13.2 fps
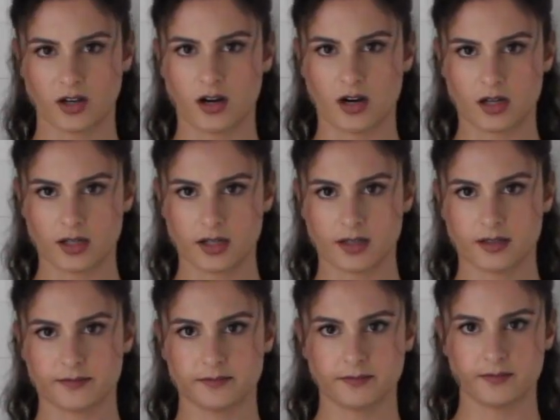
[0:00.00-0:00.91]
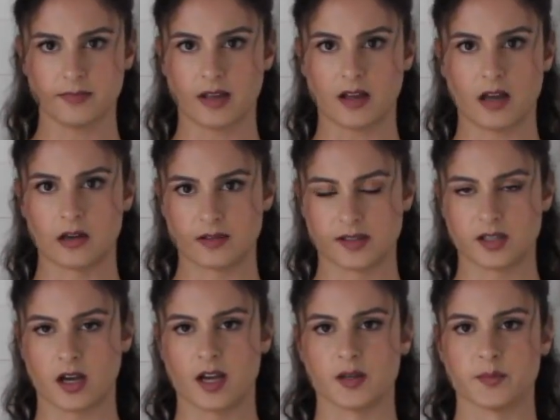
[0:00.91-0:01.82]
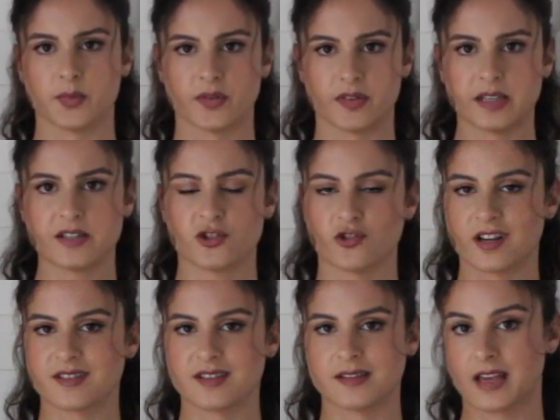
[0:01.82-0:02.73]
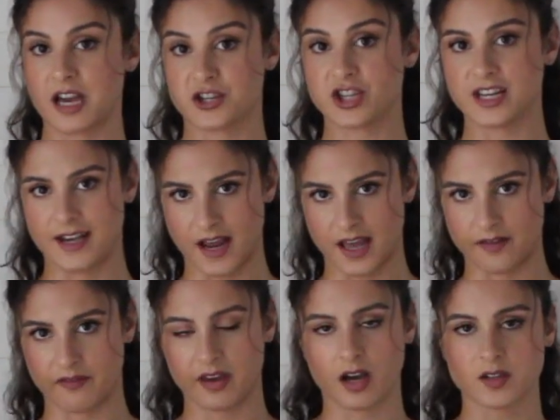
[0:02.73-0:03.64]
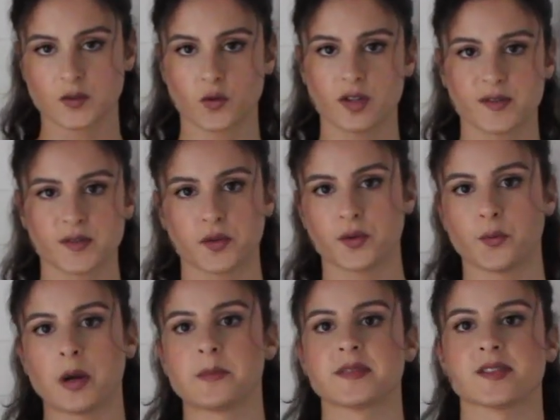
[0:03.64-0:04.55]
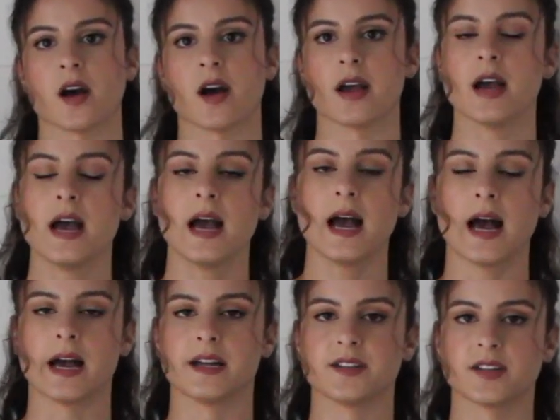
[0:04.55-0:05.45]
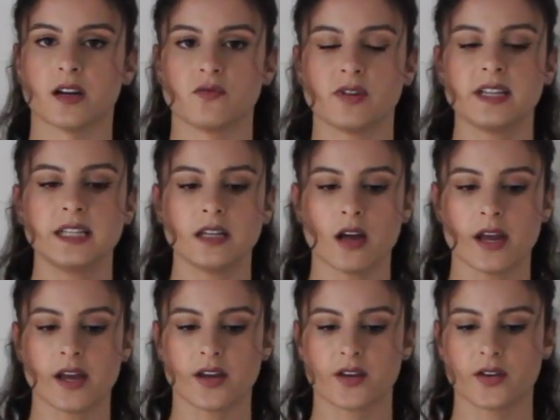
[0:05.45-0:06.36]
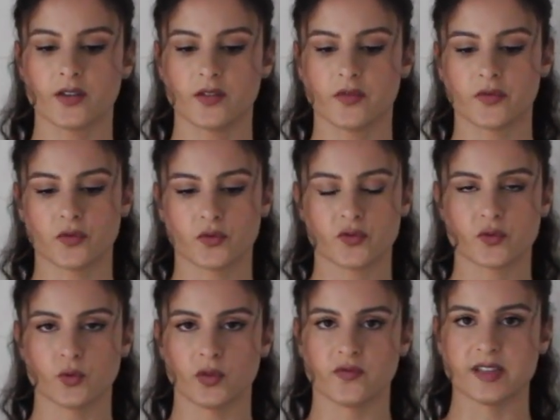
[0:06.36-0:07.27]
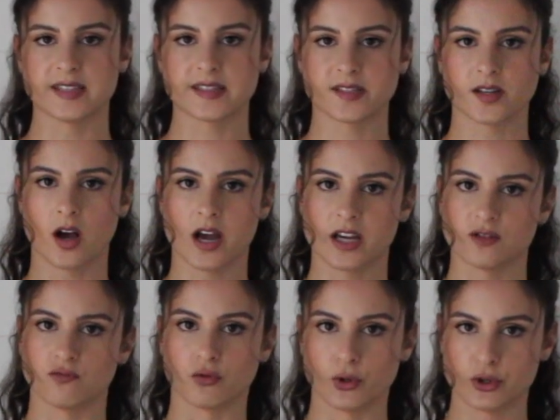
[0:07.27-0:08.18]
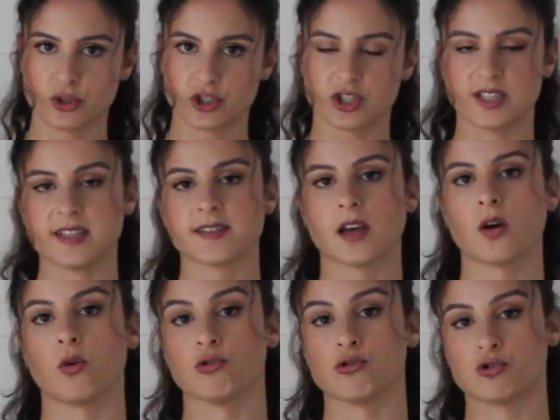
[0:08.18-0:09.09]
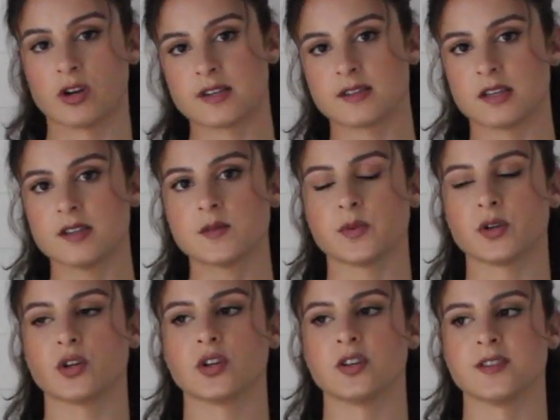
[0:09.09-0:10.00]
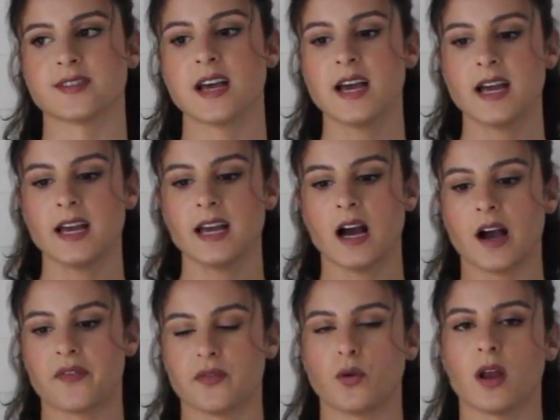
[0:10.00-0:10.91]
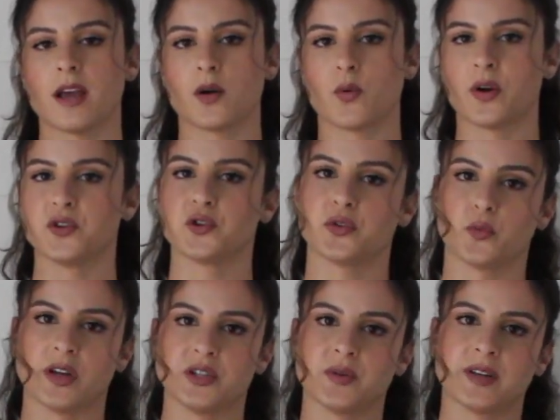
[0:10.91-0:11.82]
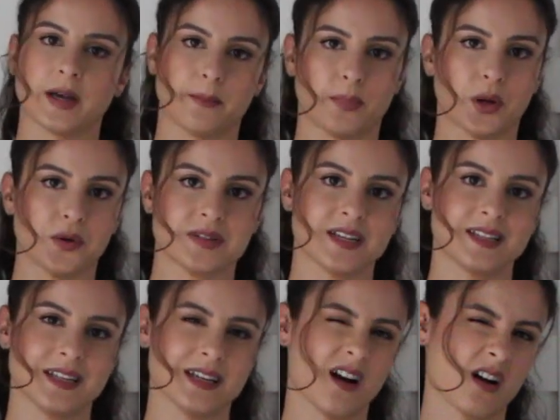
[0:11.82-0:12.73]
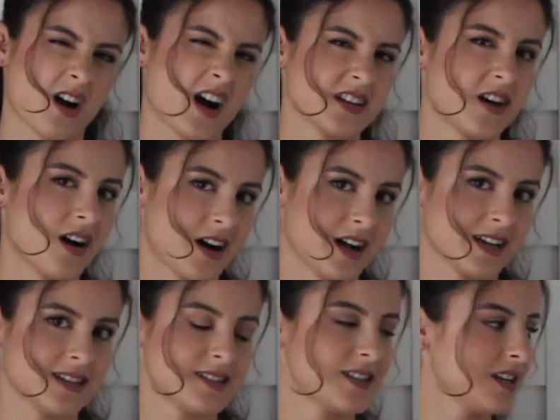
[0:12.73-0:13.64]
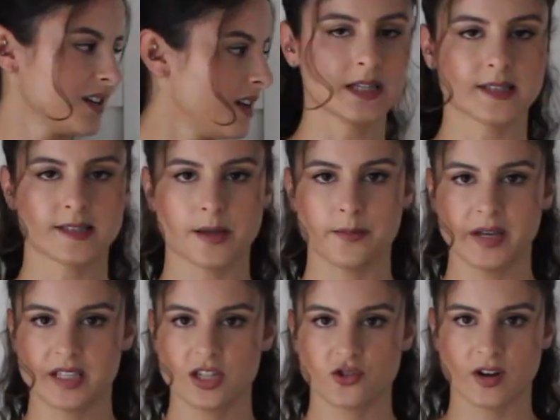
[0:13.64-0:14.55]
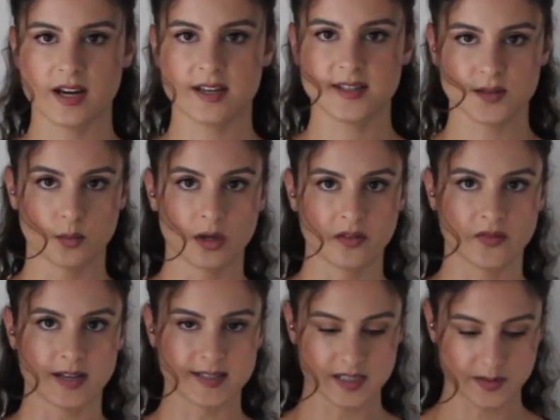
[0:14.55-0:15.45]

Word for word: dark outside, but this dress is actually navy. I saw this on the website and I really like sort of this side ruched detail on dresses because I feel like when you're when you get bloated it kind of hides it. It's a midi dress with a